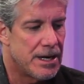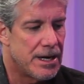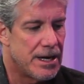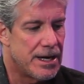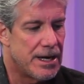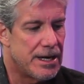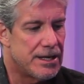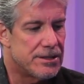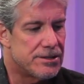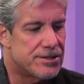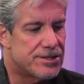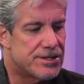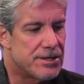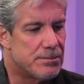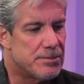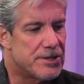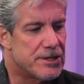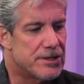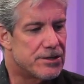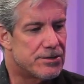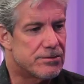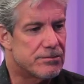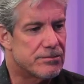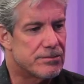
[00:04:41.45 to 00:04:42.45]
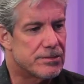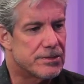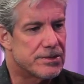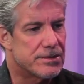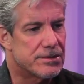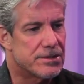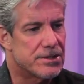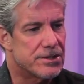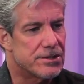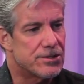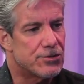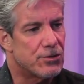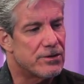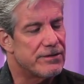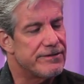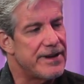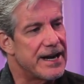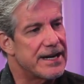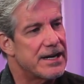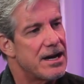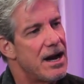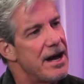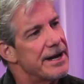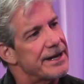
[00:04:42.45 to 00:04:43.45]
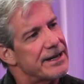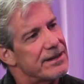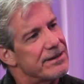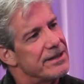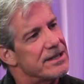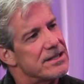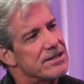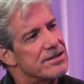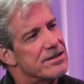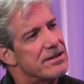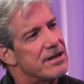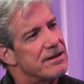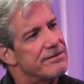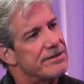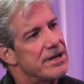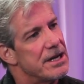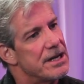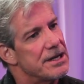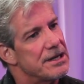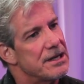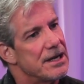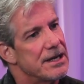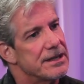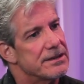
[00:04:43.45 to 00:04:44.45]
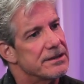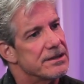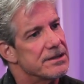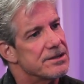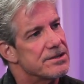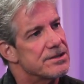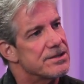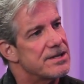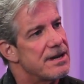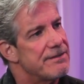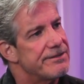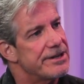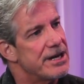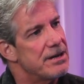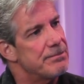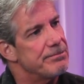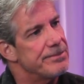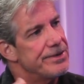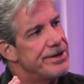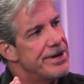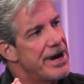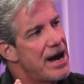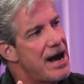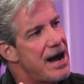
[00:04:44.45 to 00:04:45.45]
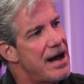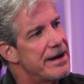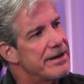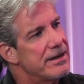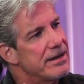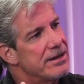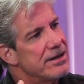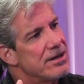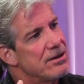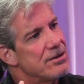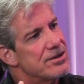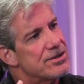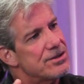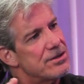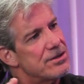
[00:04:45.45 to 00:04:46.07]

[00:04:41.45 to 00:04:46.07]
And some of the, the sort of iconic things that I've done, like the Seven Up dot, you know.